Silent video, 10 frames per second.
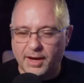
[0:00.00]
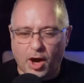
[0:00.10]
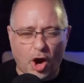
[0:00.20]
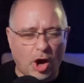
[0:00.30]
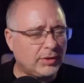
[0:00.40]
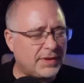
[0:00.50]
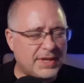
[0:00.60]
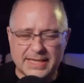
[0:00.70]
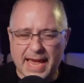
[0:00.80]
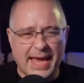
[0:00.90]
all of
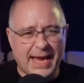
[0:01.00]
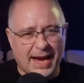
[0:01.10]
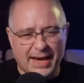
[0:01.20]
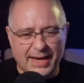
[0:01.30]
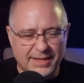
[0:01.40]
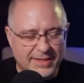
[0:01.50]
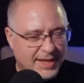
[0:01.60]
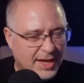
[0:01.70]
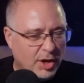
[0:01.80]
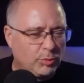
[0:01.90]
these AIs.
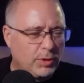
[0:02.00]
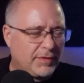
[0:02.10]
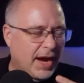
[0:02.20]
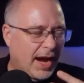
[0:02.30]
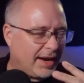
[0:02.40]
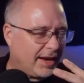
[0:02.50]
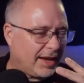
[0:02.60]
We've got,